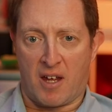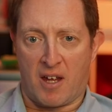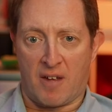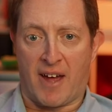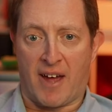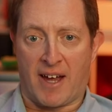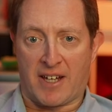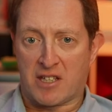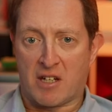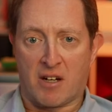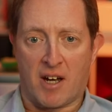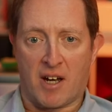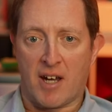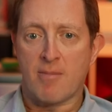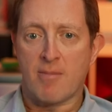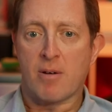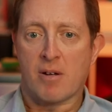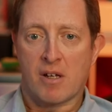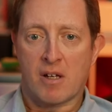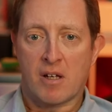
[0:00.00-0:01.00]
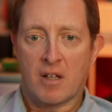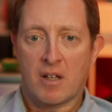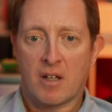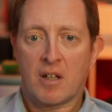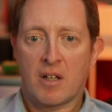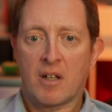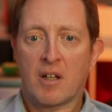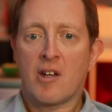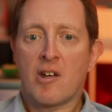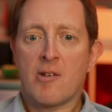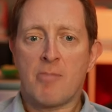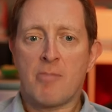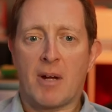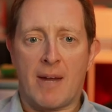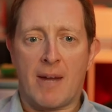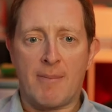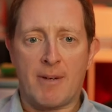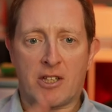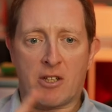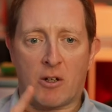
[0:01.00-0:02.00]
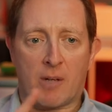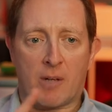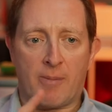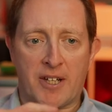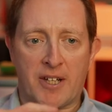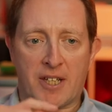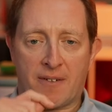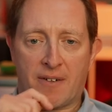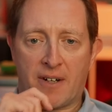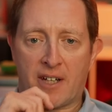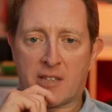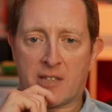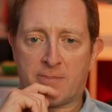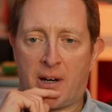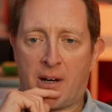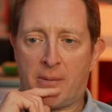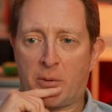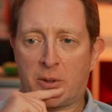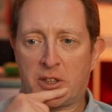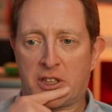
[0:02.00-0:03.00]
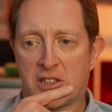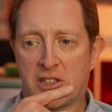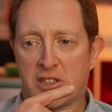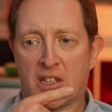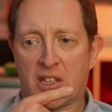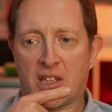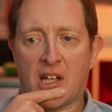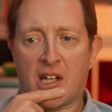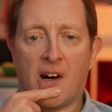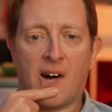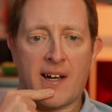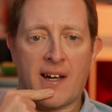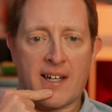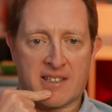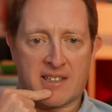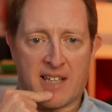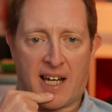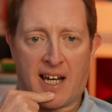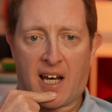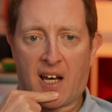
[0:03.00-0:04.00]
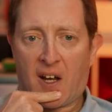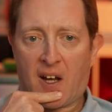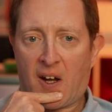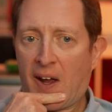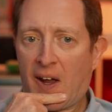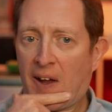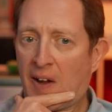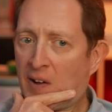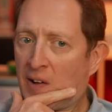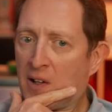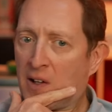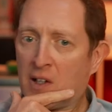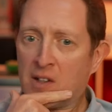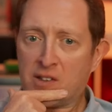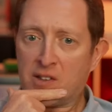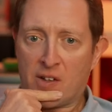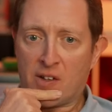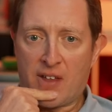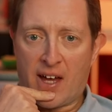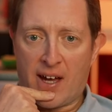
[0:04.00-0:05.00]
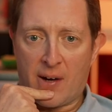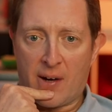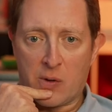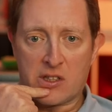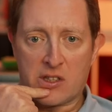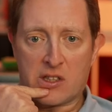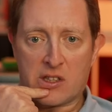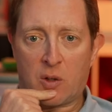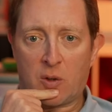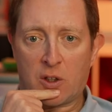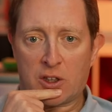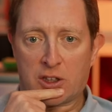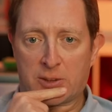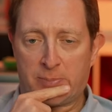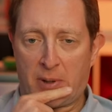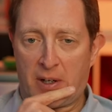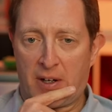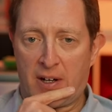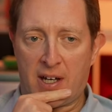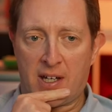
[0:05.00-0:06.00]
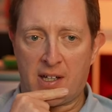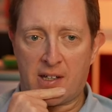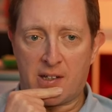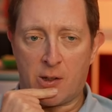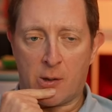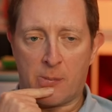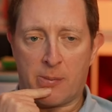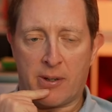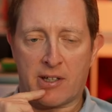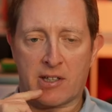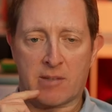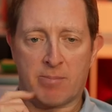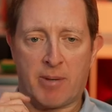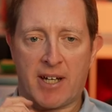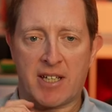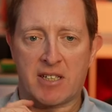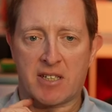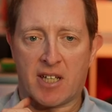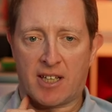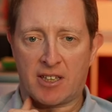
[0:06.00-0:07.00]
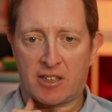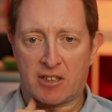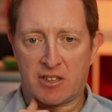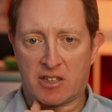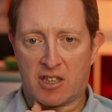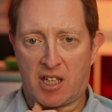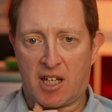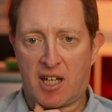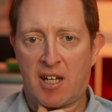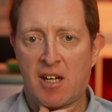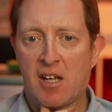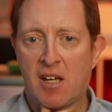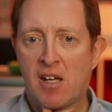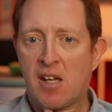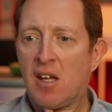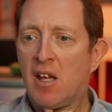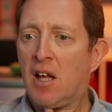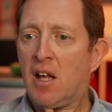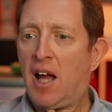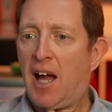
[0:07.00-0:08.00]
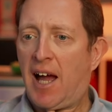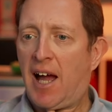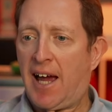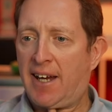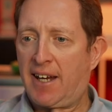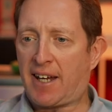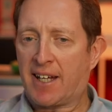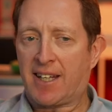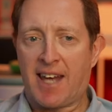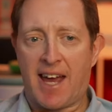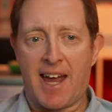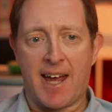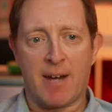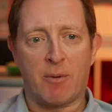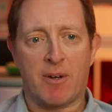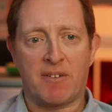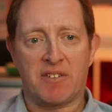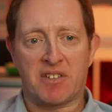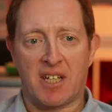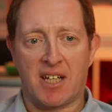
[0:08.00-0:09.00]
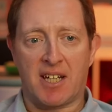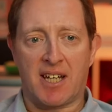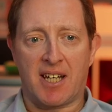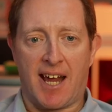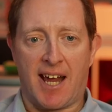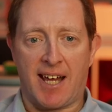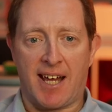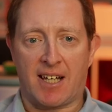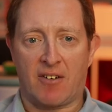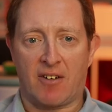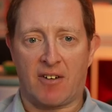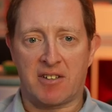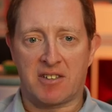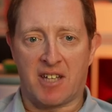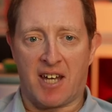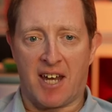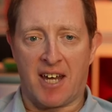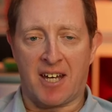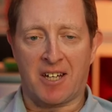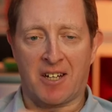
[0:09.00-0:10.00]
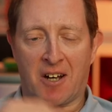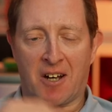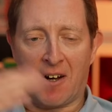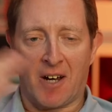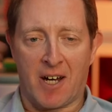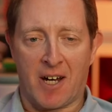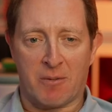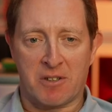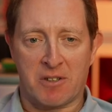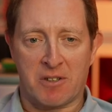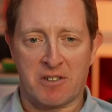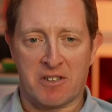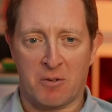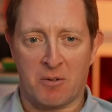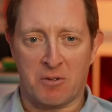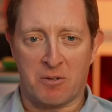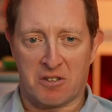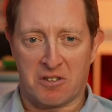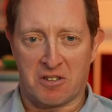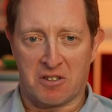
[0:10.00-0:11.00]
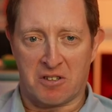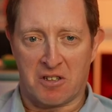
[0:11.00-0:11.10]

of that type. Yeah. But let me talk about a different experiment, which is the Gaia satellite. So that mm. was launched by European Space Agency. And again, we've seen headlines saying Gaia results